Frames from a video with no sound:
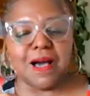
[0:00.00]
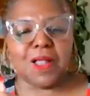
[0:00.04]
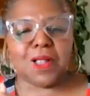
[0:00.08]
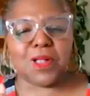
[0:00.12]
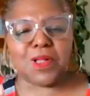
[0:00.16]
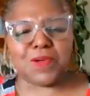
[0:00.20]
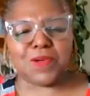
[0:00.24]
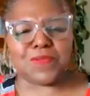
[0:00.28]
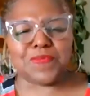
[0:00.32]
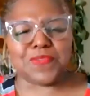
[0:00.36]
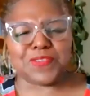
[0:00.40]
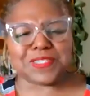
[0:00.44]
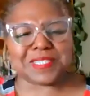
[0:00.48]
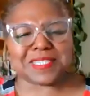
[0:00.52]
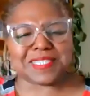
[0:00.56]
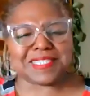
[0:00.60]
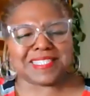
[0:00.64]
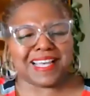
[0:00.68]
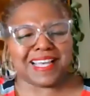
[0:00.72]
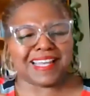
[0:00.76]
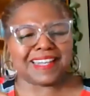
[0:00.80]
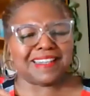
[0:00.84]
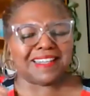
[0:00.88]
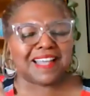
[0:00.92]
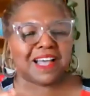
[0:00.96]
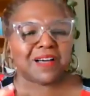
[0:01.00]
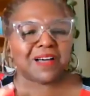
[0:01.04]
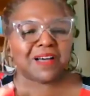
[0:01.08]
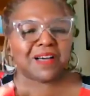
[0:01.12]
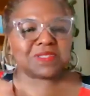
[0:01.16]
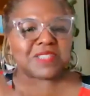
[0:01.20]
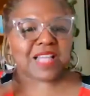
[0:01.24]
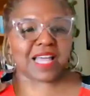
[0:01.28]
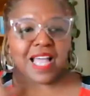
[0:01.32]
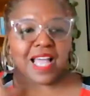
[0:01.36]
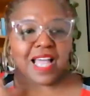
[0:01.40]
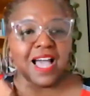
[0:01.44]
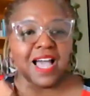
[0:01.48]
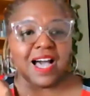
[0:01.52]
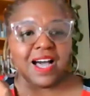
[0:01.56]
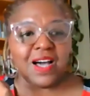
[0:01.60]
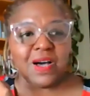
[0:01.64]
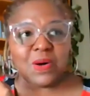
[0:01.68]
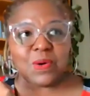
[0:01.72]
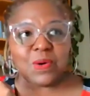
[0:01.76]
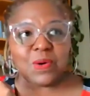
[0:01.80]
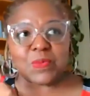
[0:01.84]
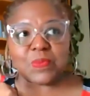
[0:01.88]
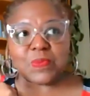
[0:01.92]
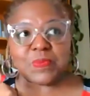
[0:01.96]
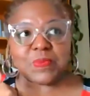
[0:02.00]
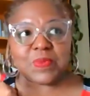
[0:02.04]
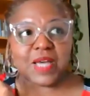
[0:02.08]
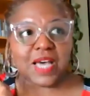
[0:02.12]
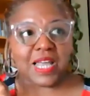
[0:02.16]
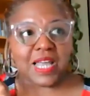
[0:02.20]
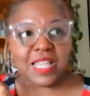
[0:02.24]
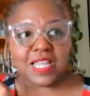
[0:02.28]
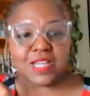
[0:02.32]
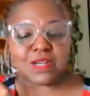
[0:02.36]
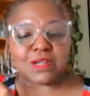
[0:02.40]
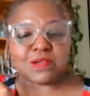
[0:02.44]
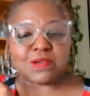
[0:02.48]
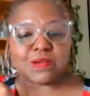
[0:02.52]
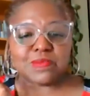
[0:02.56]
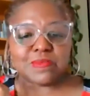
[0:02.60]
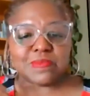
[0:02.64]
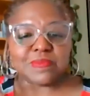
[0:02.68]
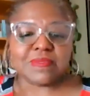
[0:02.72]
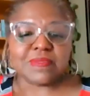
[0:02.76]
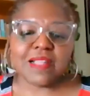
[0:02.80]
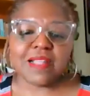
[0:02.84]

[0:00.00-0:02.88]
All of a sudden I was like, oh, hello.